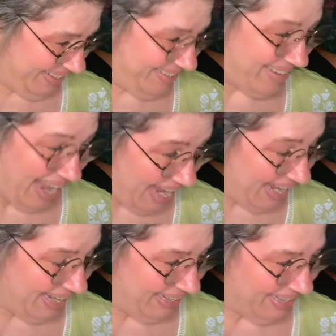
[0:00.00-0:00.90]

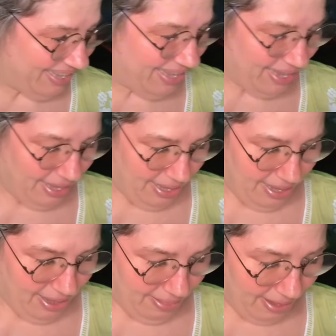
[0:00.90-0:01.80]
Dang.
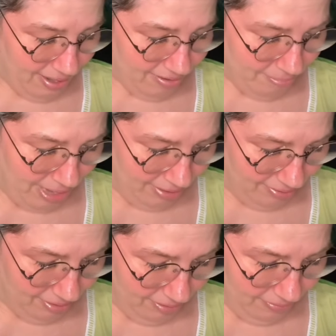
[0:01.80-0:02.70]
That is
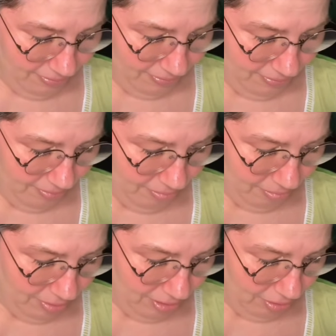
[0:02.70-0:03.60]
massive. I'm gonna
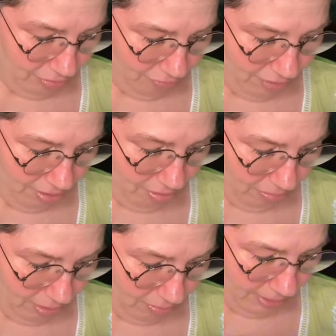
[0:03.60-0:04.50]
put the little flower
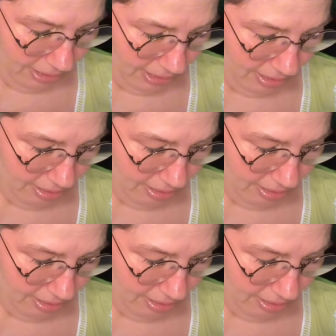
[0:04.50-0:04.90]
one away